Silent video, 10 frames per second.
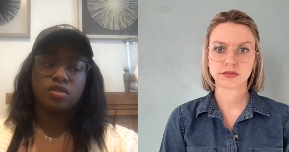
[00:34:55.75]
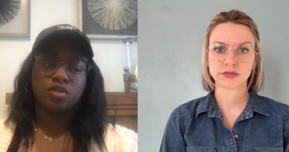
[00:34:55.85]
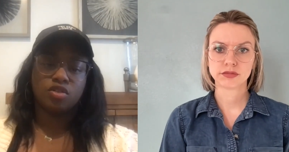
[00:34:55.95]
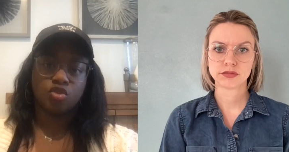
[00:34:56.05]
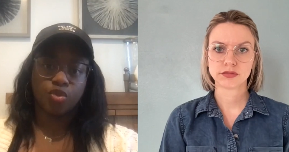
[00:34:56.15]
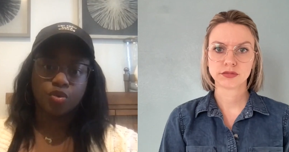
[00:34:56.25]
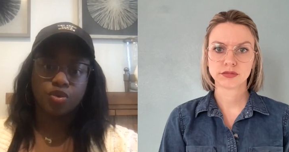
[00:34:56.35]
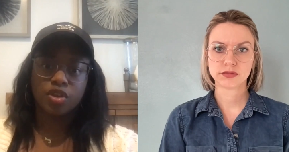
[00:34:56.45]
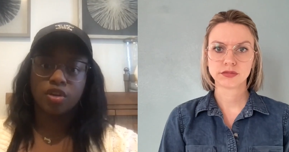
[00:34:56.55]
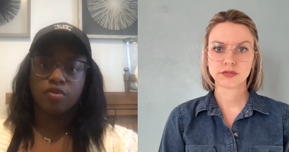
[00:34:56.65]
Speaker 1: the
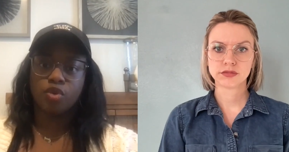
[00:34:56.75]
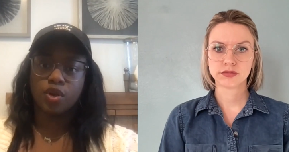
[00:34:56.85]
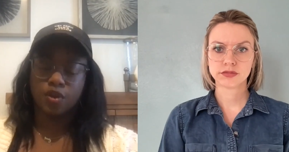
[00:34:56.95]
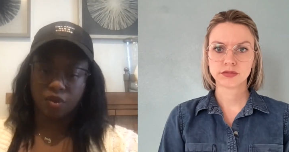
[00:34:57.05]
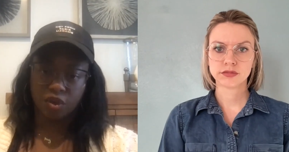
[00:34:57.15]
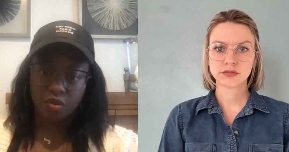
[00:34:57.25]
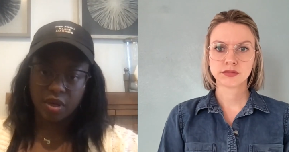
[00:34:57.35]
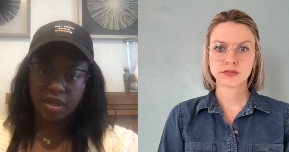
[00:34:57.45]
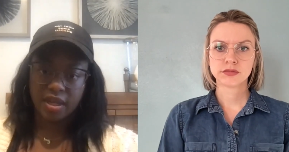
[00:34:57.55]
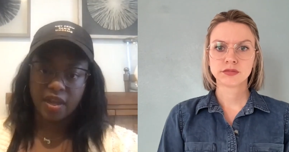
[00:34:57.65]
truth of what you're
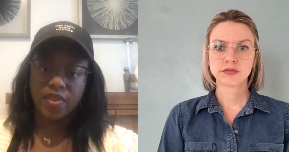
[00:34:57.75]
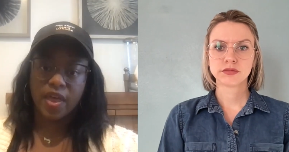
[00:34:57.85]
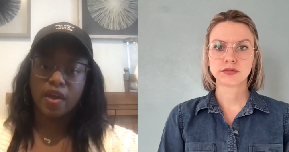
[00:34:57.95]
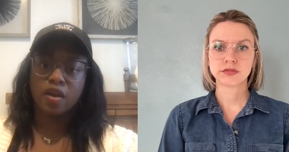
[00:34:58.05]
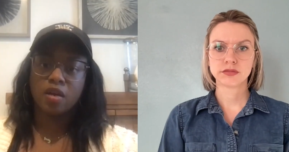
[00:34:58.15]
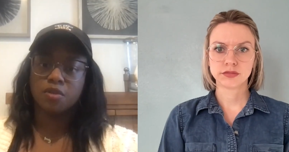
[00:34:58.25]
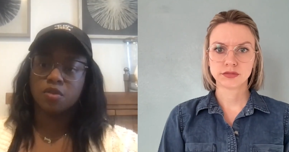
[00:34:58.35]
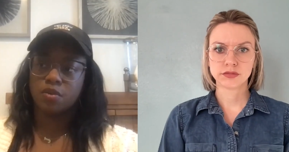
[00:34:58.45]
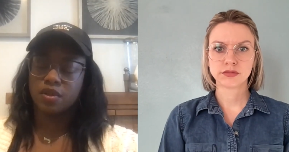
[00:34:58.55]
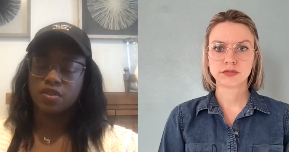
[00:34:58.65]
doing. And that mm.
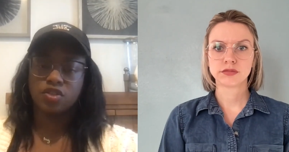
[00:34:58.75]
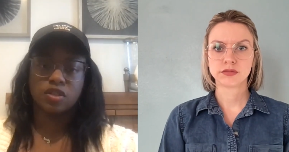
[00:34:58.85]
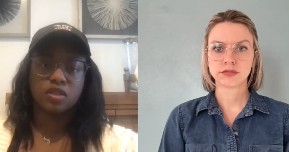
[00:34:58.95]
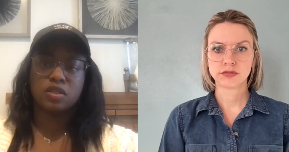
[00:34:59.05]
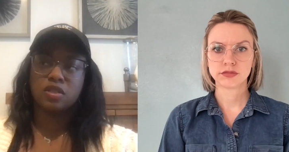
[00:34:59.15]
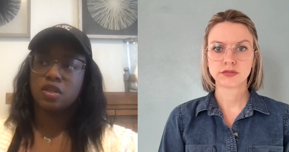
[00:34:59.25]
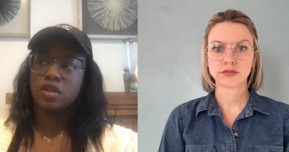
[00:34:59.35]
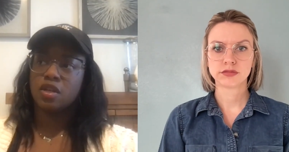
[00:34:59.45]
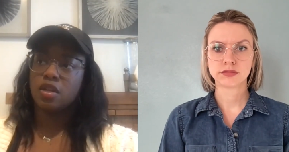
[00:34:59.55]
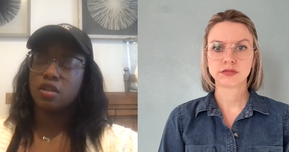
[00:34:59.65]
comes with just
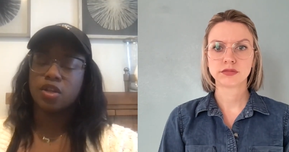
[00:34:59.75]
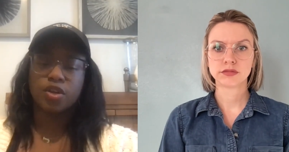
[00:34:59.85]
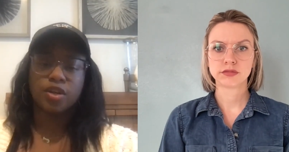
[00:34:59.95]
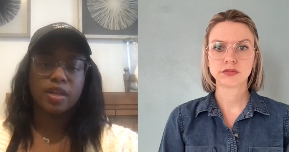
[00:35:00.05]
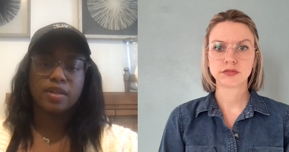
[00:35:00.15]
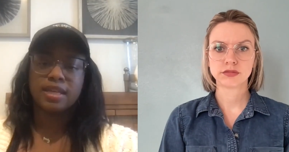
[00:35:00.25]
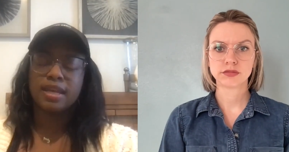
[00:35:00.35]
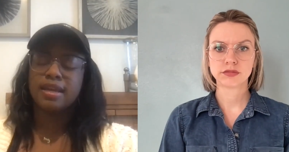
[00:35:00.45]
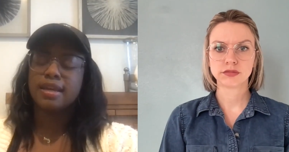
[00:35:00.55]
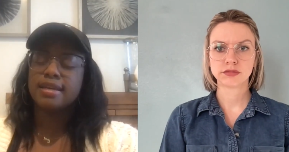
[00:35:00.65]
learning,
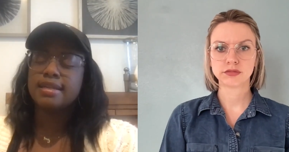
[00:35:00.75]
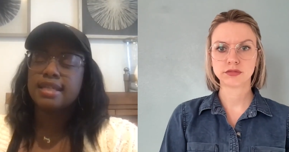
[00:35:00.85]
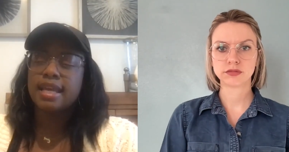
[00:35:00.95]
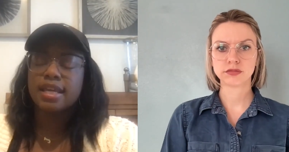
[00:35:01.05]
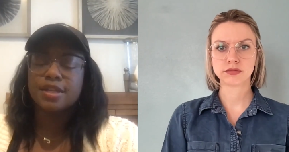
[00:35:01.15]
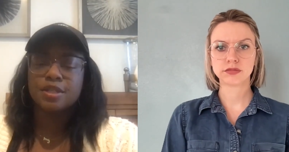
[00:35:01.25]
take intake